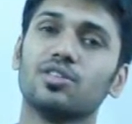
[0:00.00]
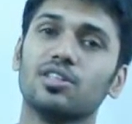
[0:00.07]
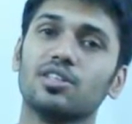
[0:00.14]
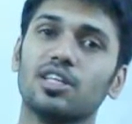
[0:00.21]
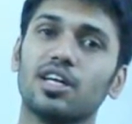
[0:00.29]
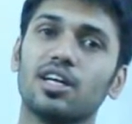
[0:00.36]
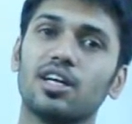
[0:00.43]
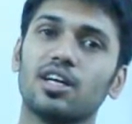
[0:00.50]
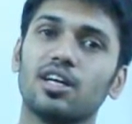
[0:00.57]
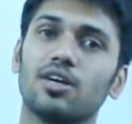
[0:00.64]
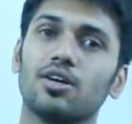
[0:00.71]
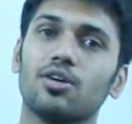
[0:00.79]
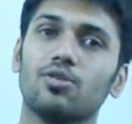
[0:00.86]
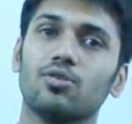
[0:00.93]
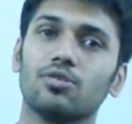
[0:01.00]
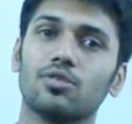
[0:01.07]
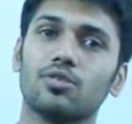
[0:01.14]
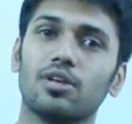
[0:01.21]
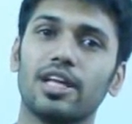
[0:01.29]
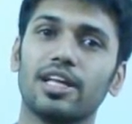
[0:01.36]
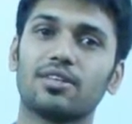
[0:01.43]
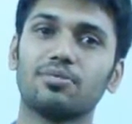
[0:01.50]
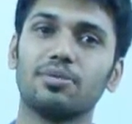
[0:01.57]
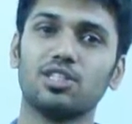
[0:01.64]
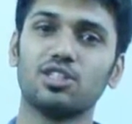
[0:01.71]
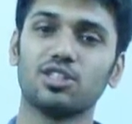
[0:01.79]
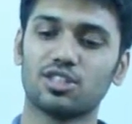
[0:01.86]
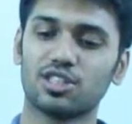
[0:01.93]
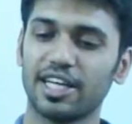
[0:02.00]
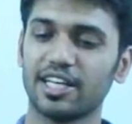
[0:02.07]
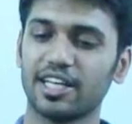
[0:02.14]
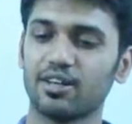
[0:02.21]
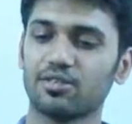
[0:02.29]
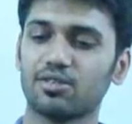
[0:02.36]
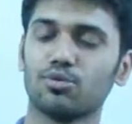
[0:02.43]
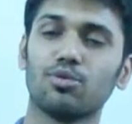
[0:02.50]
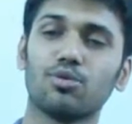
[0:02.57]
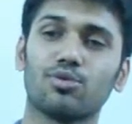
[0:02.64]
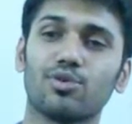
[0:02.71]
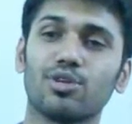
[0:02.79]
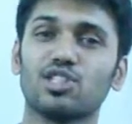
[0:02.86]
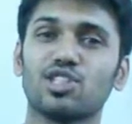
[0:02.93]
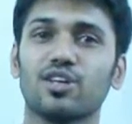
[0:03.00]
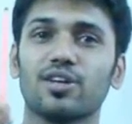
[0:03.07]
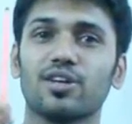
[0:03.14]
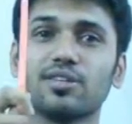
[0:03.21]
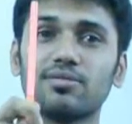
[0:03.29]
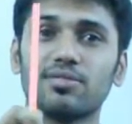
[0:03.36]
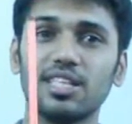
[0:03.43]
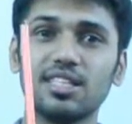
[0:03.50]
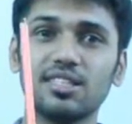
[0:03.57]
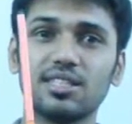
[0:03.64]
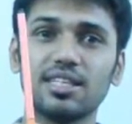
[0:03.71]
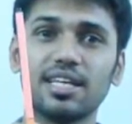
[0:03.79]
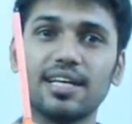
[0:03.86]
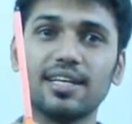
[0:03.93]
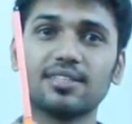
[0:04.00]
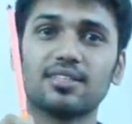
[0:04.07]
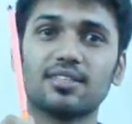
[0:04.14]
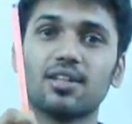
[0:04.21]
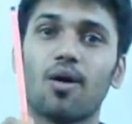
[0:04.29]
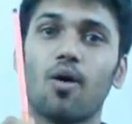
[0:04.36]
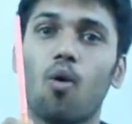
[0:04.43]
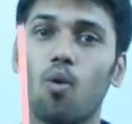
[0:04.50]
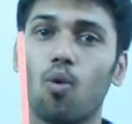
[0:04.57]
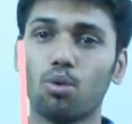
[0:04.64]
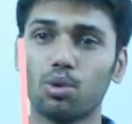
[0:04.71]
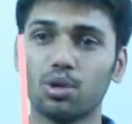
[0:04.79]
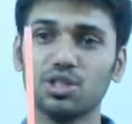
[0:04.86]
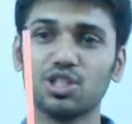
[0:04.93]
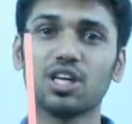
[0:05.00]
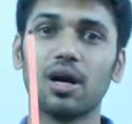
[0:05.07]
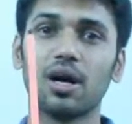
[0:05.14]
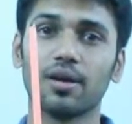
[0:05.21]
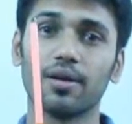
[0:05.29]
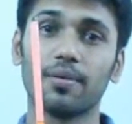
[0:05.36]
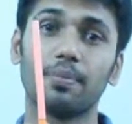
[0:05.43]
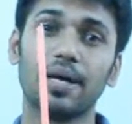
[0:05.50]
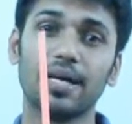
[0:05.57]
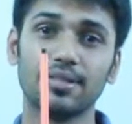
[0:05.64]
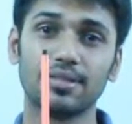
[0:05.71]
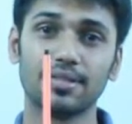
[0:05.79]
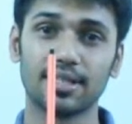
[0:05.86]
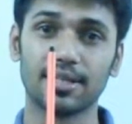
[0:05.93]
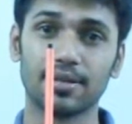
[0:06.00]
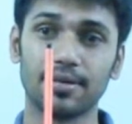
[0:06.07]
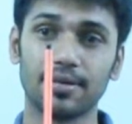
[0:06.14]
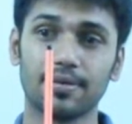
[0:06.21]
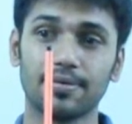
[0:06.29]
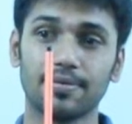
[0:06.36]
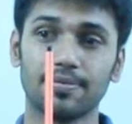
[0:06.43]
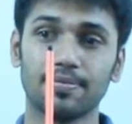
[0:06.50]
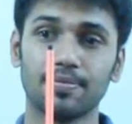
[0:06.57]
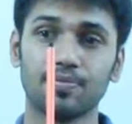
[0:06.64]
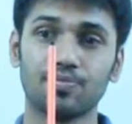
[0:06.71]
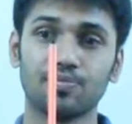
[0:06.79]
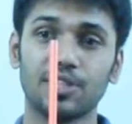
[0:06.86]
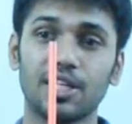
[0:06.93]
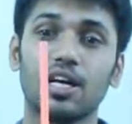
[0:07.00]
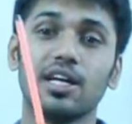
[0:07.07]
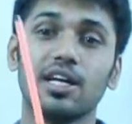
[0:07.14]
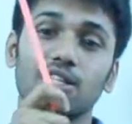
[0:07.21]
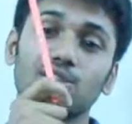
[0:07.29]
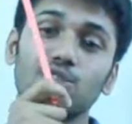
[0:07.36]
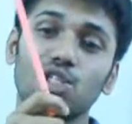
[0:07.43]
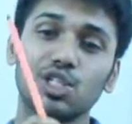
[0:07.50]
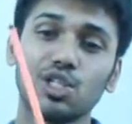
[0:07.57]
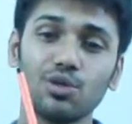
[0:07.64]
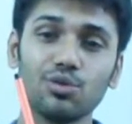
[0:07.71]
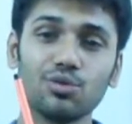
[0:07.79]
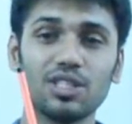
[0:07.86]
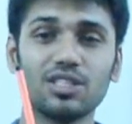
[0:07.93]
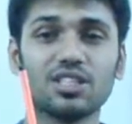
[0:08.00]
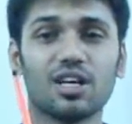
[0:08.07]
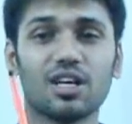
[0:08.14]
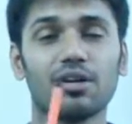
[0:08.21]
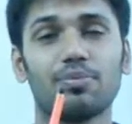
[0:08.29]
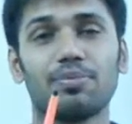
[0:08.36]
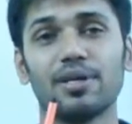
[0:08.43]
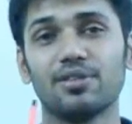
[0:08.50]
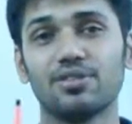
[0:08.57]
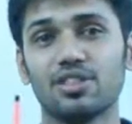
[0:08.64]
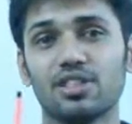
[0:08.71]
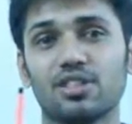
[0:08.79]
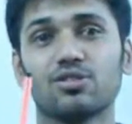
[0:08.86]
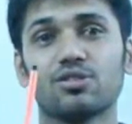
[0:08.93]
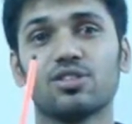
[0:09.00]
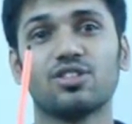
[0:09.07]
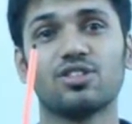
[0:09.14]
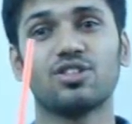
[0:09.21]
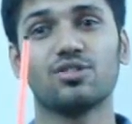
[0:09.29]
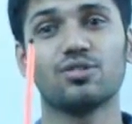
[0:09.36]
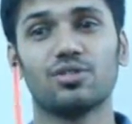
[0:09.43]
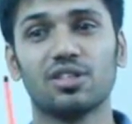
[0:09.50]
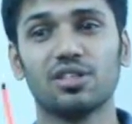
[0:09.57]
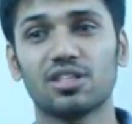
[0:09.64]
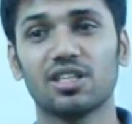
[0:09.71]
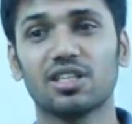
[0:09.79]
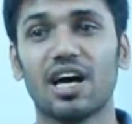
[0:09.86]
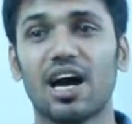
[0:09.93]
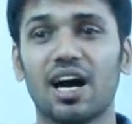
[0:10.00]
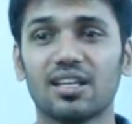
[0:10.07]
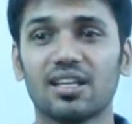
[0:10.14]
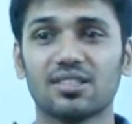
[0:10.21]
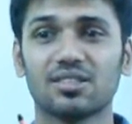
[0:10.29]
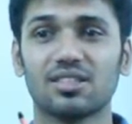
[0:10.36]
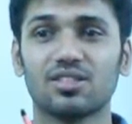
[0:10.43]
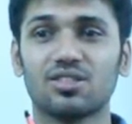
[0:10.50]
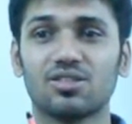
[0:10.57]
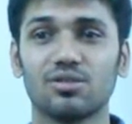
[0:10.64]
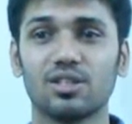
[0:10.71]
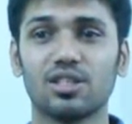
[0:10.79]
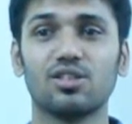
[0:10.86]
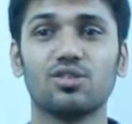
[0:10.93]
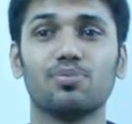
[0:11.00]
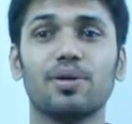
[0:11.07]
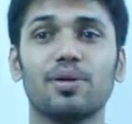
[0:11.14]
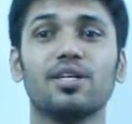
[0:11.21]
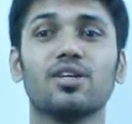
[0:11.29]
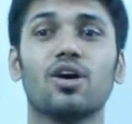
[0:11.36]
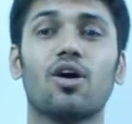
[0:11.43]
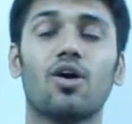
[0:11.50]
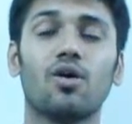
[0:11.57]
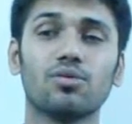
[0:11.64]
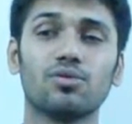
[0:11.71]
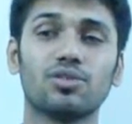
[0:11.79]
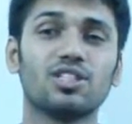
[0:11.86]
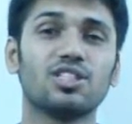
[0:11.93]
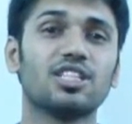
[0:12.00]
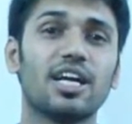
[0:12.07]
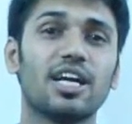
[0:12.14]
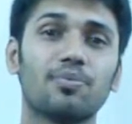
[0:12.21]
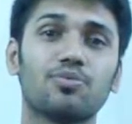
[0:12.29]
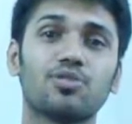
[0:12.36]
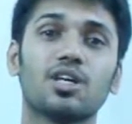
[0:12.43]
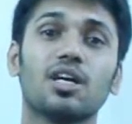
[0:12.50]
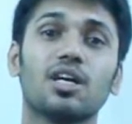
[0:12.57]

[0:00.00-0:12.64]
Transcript: Yeah, let me just take out the orange color. This is the orange color pencil. Yeah, you show this color pencil to the students and ask the student to paint all the shapes